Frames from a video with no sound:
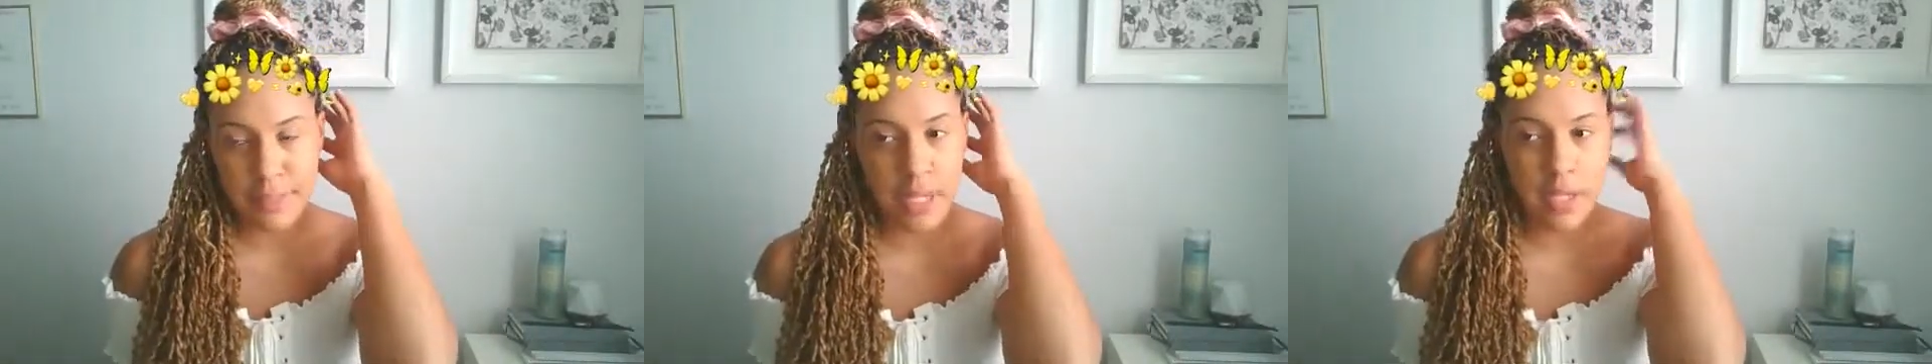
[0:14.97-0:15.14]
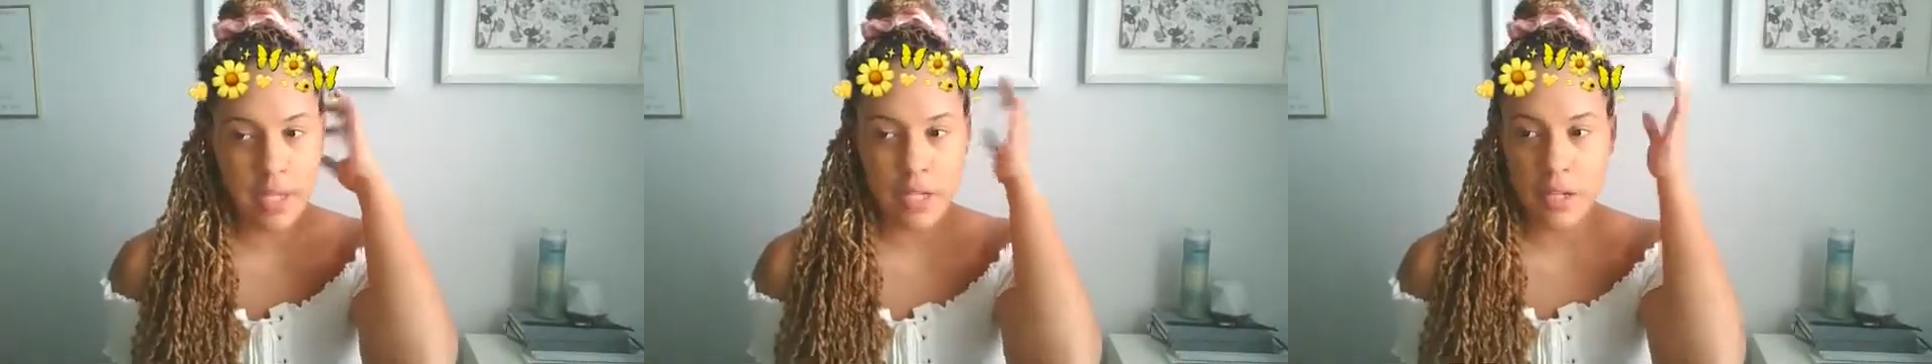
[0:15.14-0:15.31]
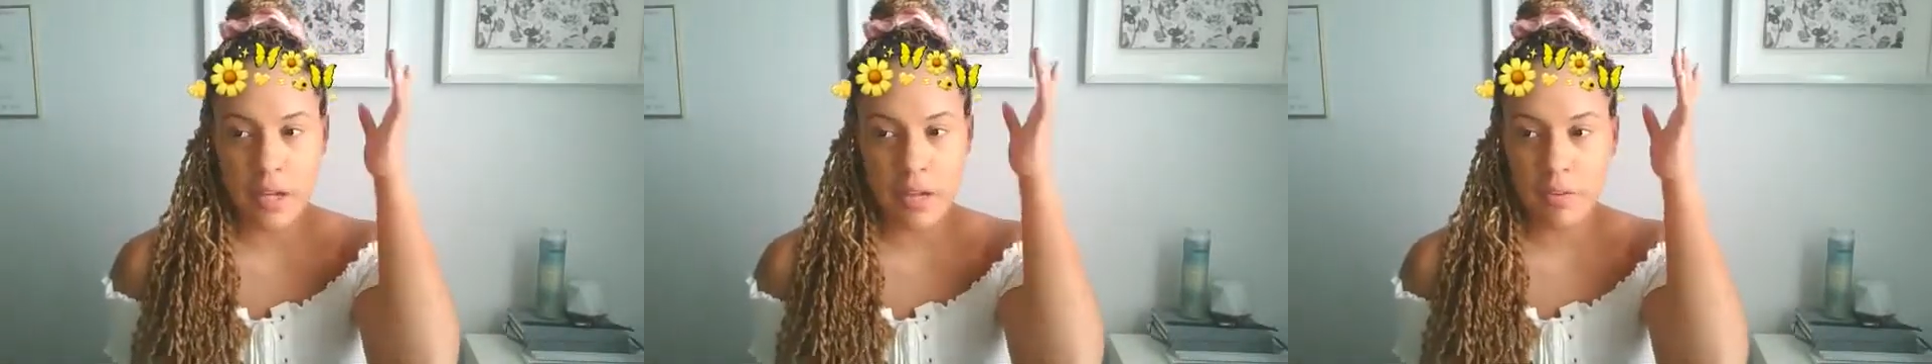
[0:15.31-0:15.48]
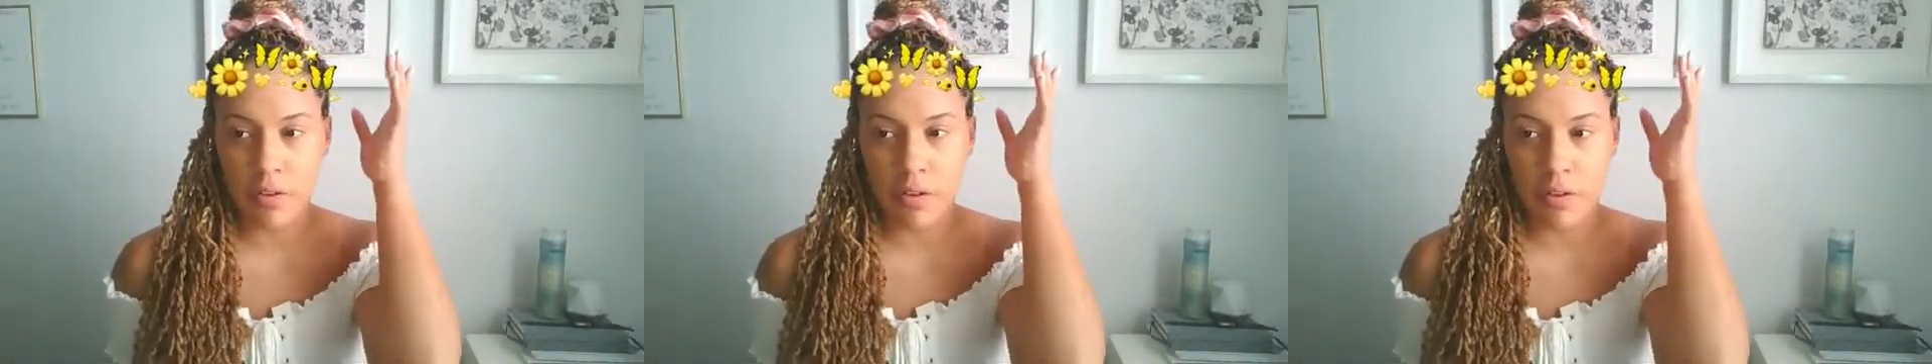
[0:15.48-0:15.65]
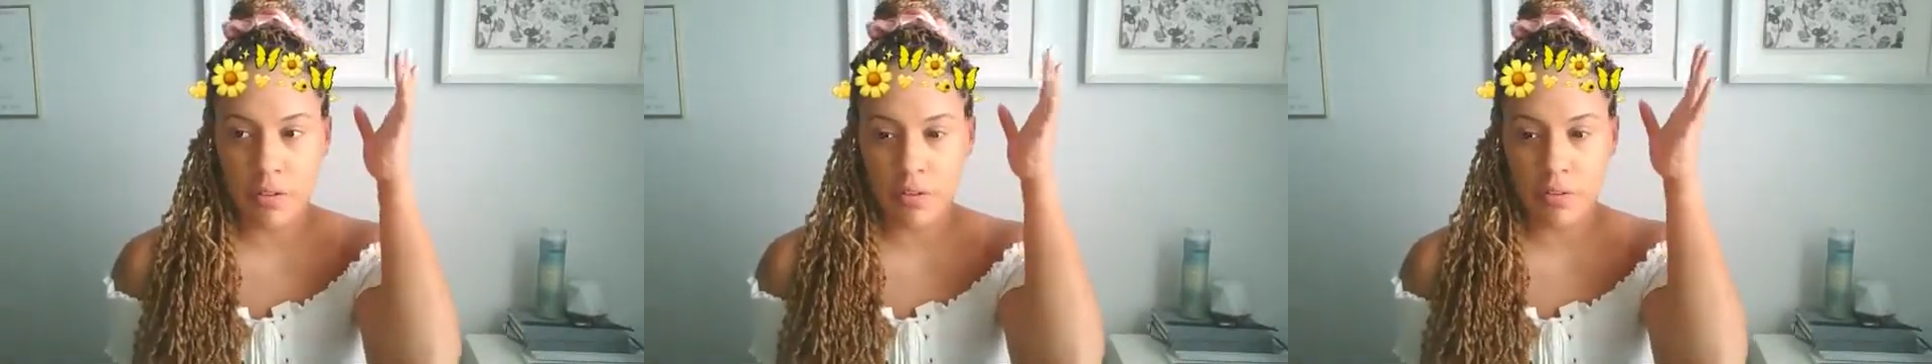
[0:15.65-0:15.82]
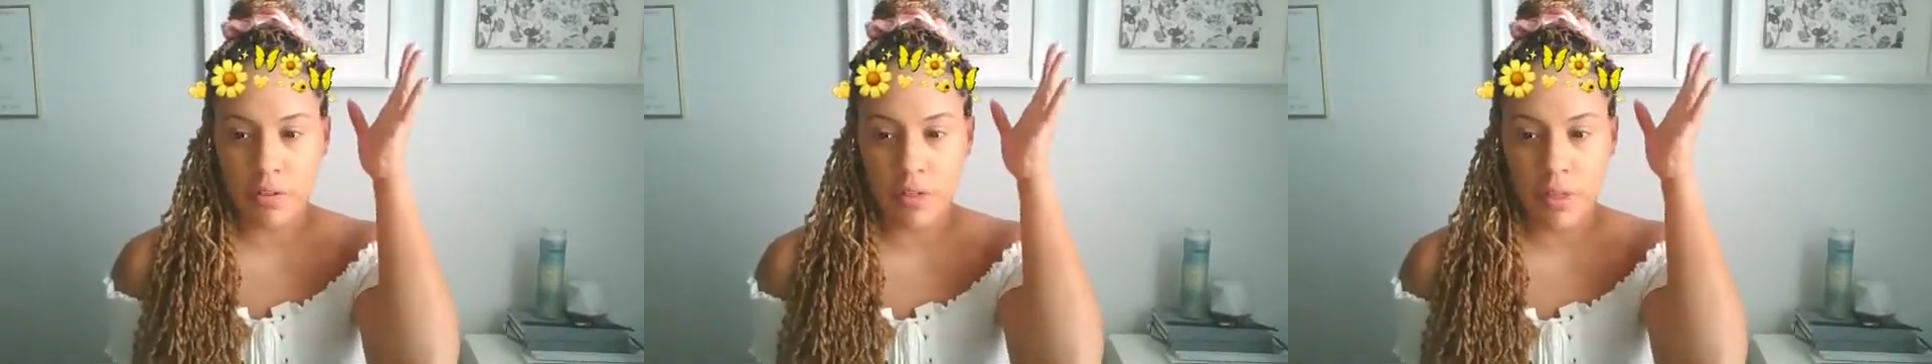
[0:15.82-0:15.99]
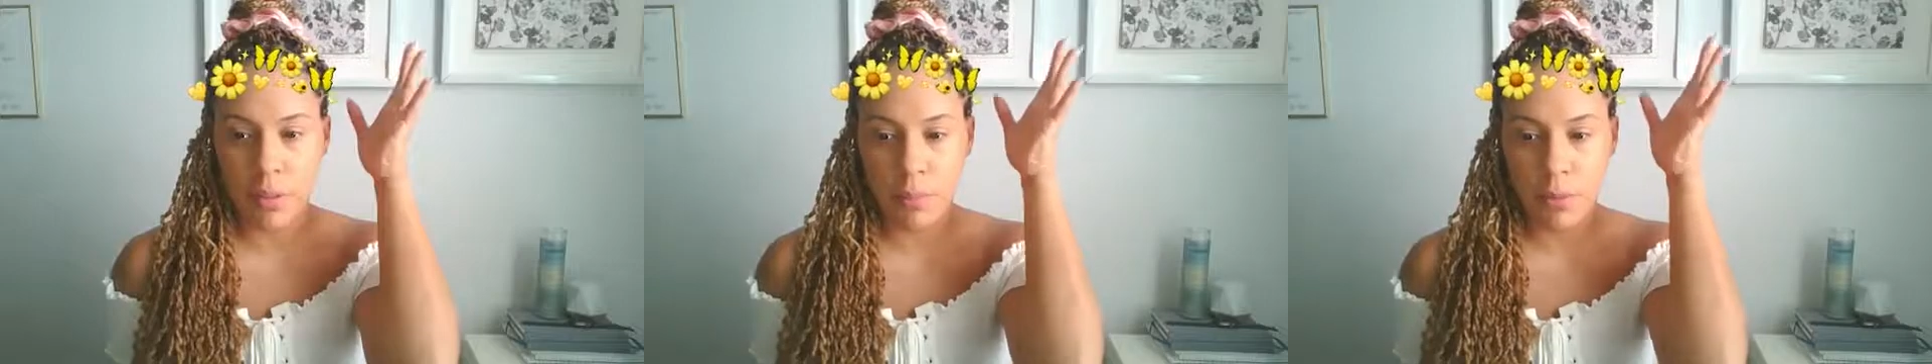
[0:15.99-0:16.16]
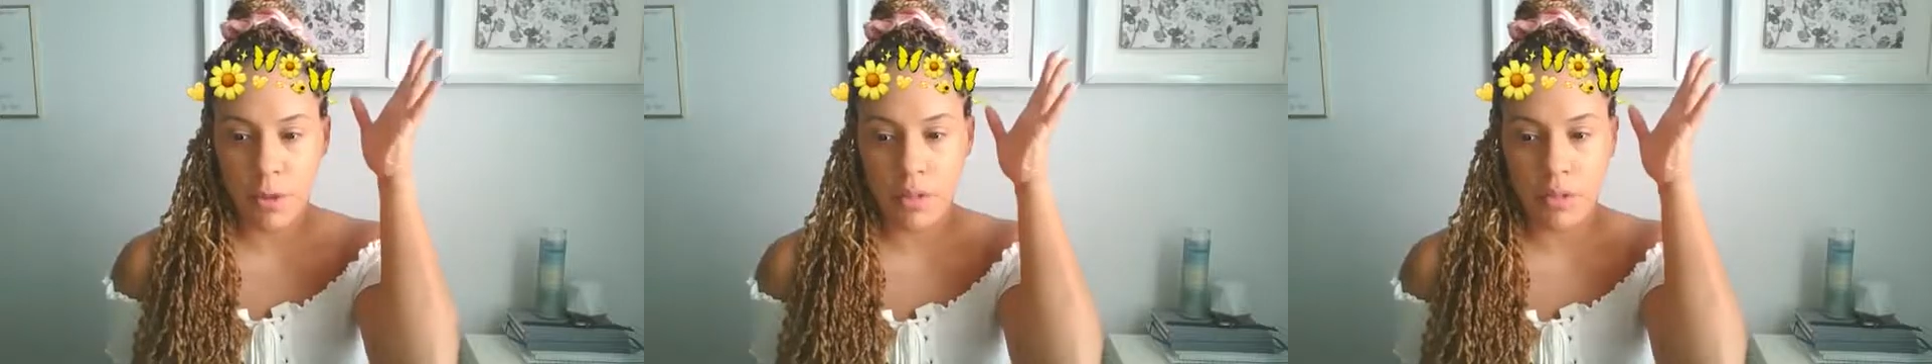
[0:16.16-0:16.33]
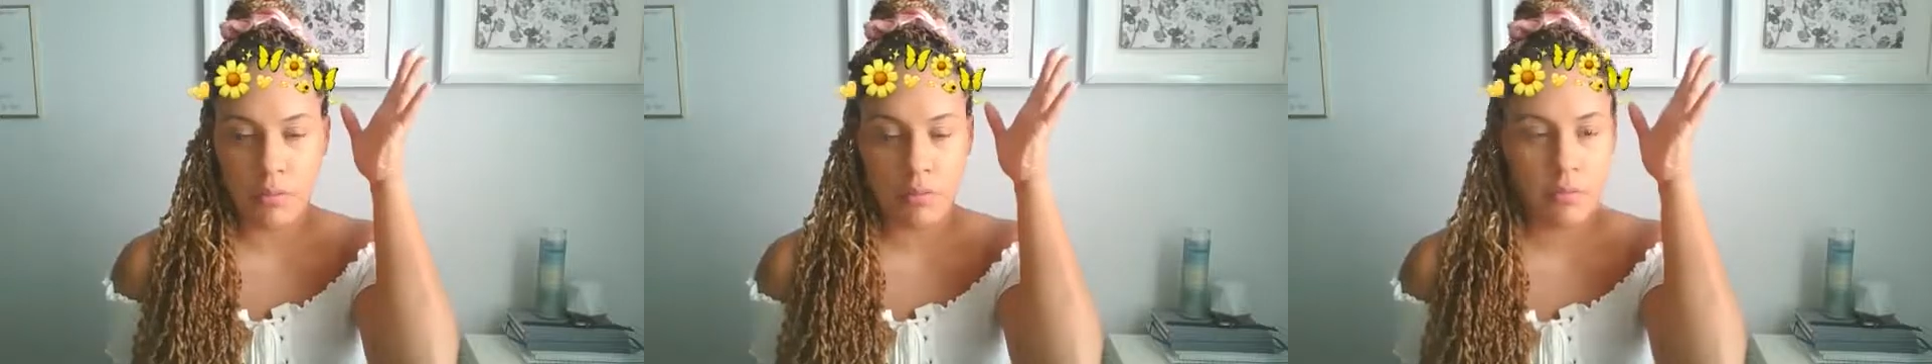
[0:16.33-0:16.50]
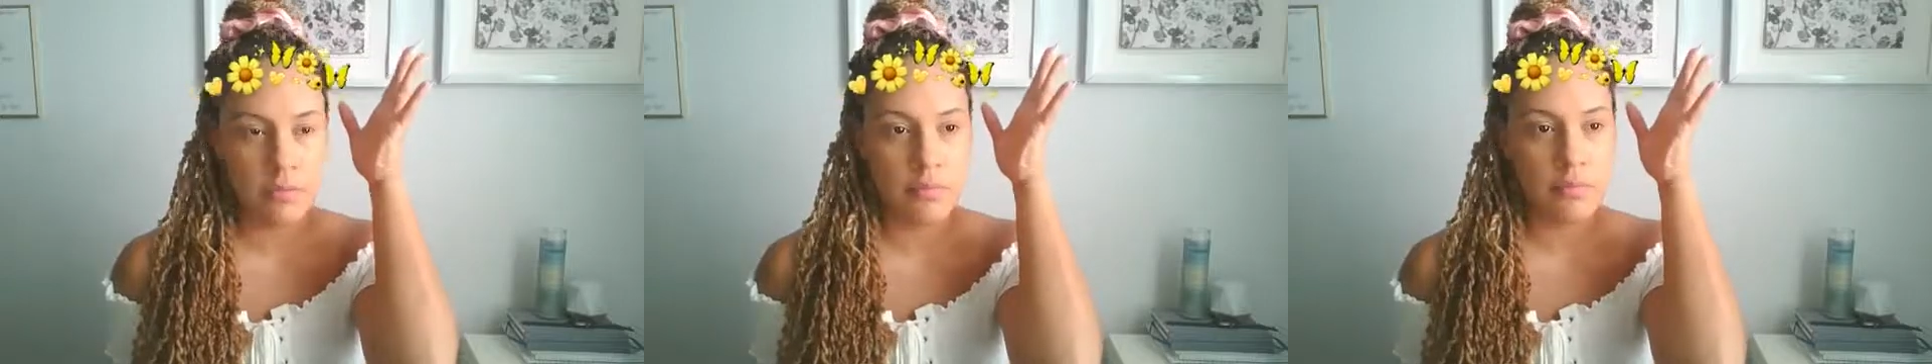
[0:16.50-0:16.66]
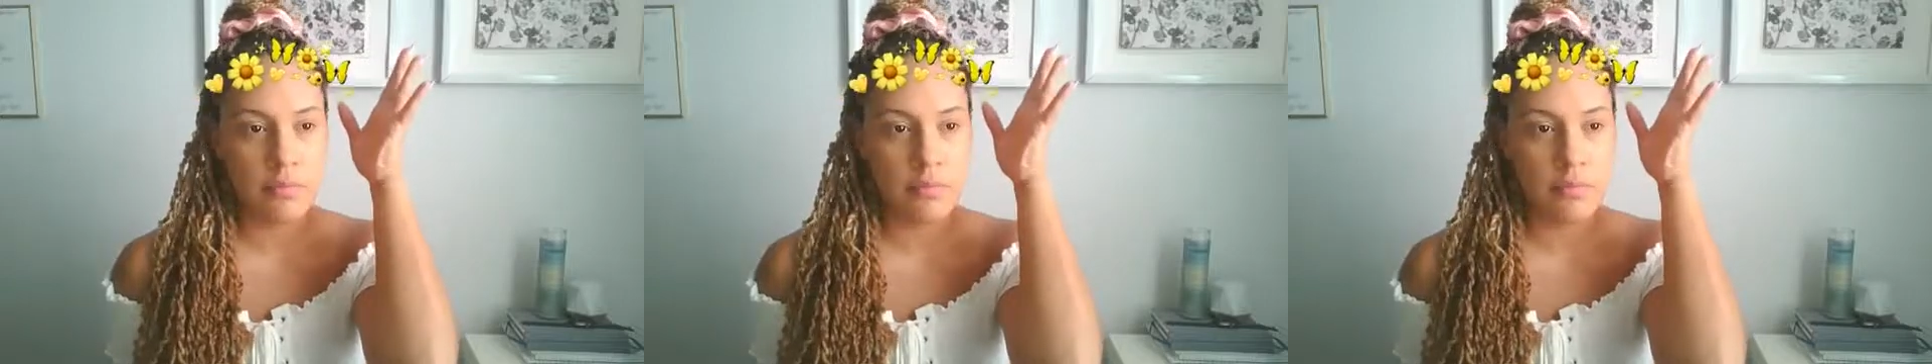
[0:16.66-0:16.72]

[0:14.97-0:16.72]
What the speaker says: never come on